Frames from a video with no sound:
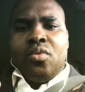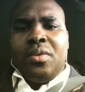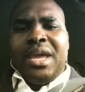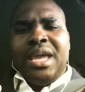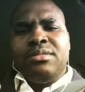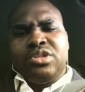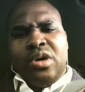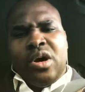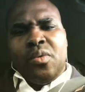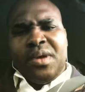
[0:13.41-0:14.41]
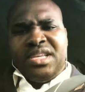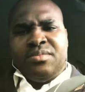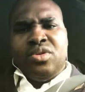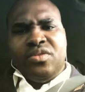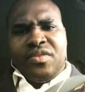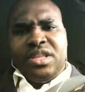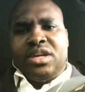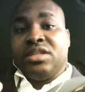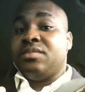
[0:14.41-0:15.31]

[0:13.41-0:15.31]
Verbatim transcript: We aim to always motivate others,